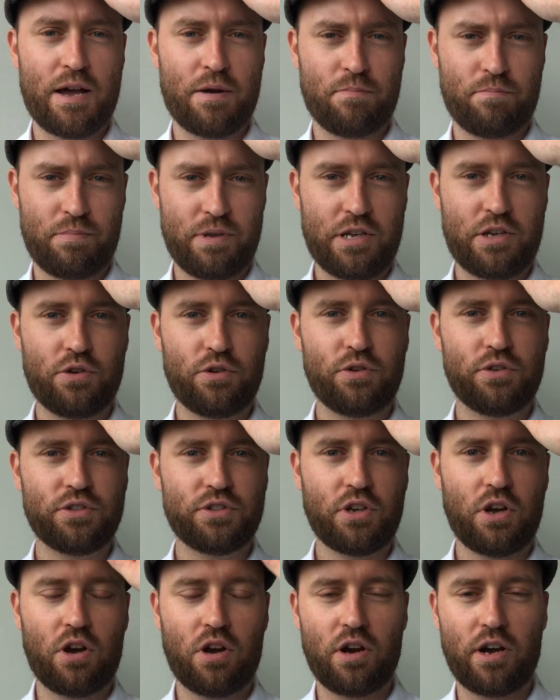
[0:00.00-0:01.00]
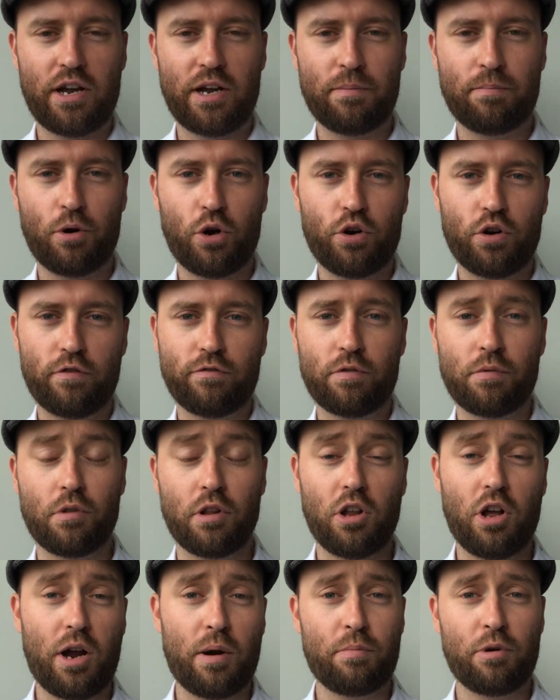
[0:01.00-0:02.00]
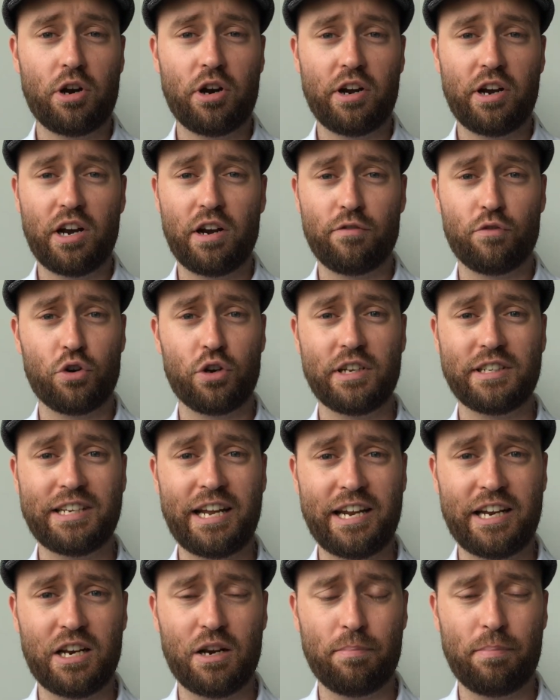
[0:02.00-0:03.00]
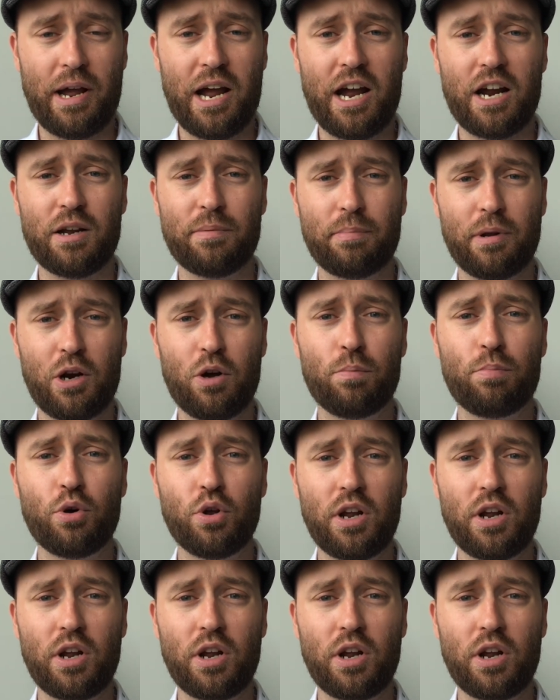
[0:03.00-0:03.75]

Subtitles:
because I borrowed it from the library and I've already taken it back. But I'll put